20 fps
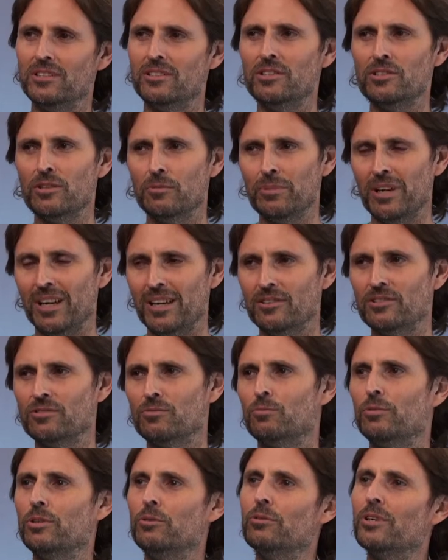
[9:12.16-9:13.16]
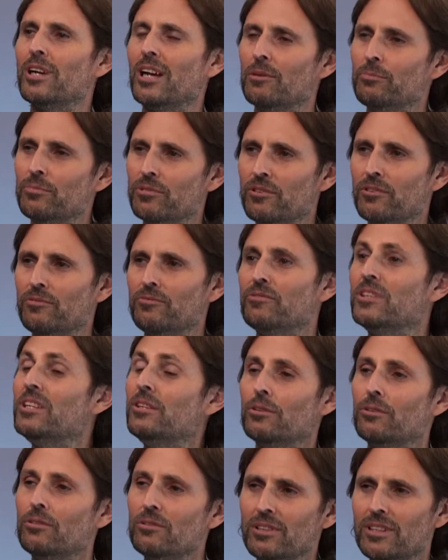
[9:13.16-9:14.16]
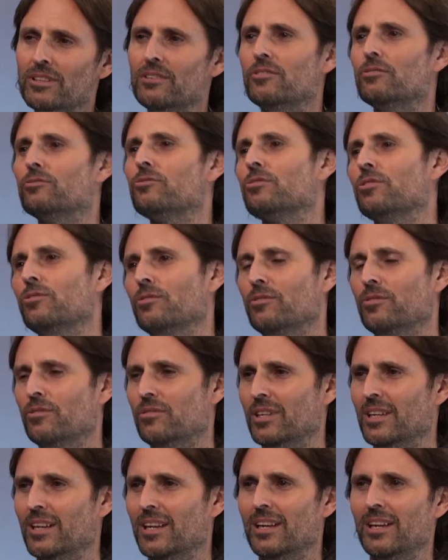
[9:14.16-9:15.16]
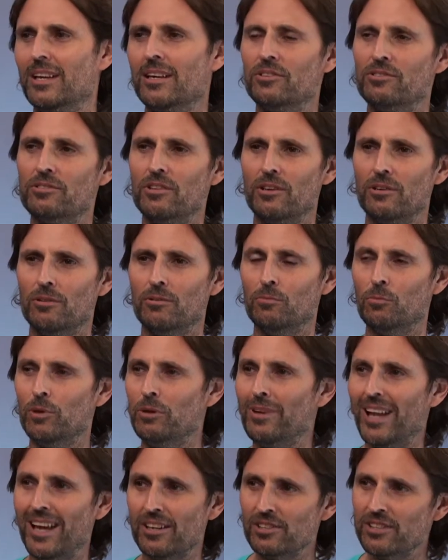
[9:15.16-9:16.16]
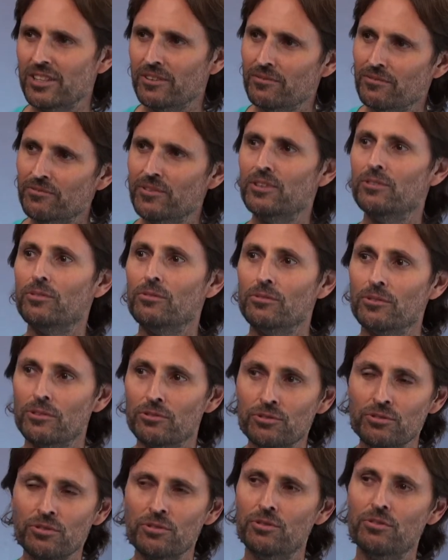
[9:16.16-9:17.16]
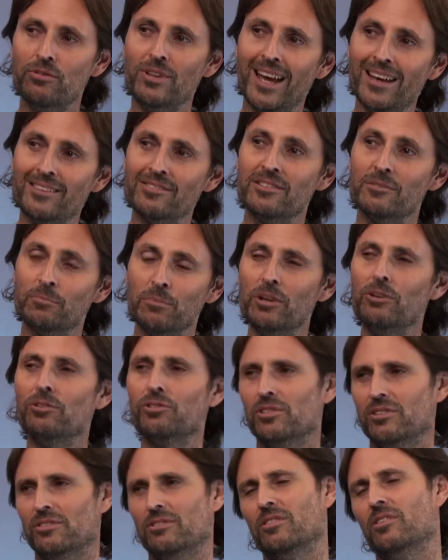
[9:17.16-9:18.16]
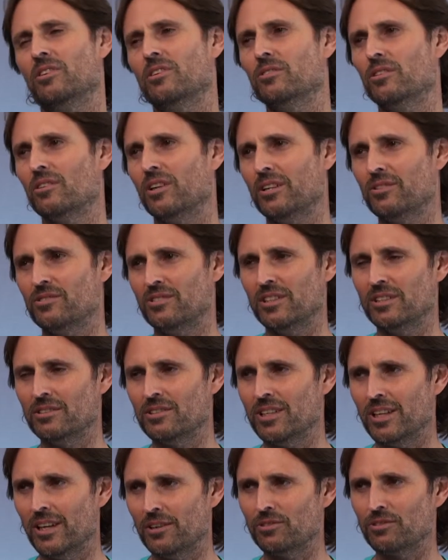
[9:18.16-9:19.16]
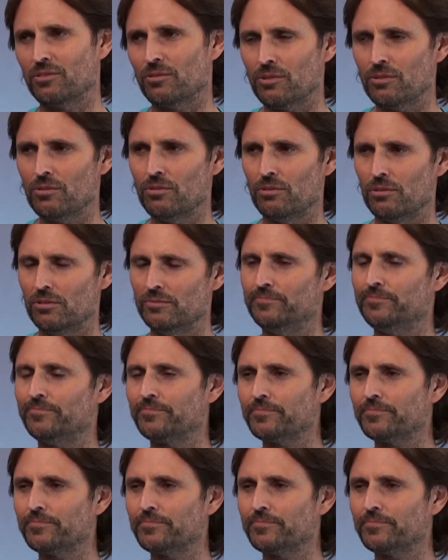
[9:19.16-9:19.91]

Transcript: dissipates, we will come to feel the truth. Mm-hmm. So we will actually feel the truth as an emotion, not, not as an intellectual thought.